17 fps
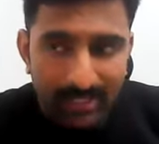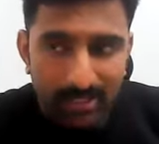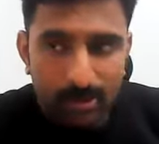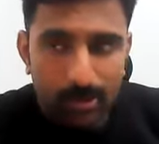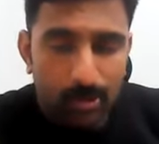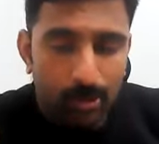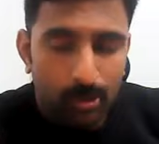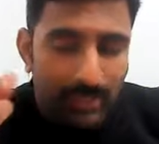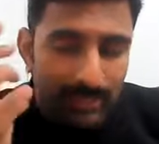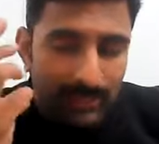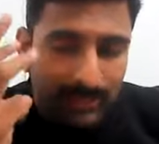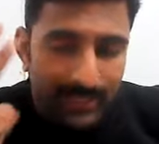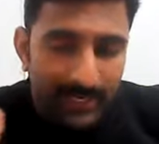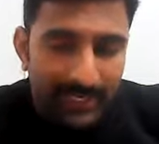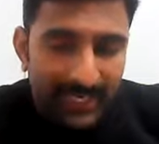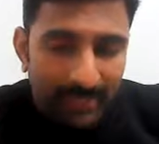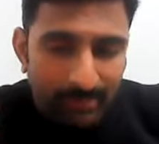Means total
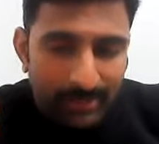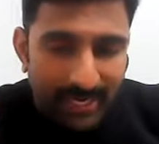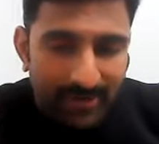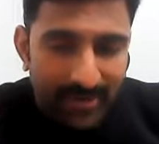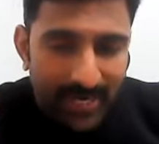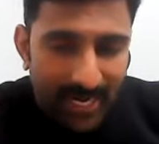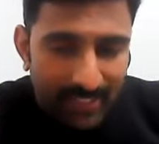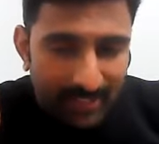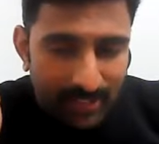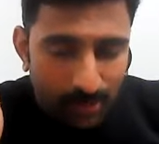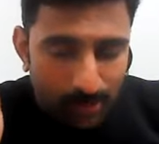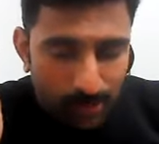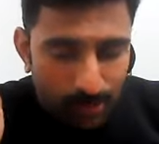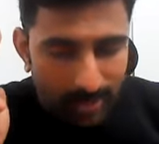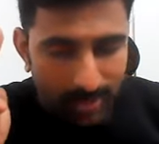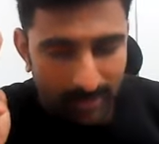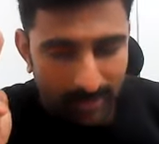three times I will ask the
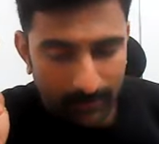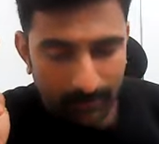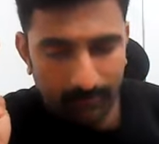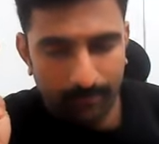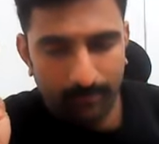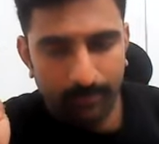question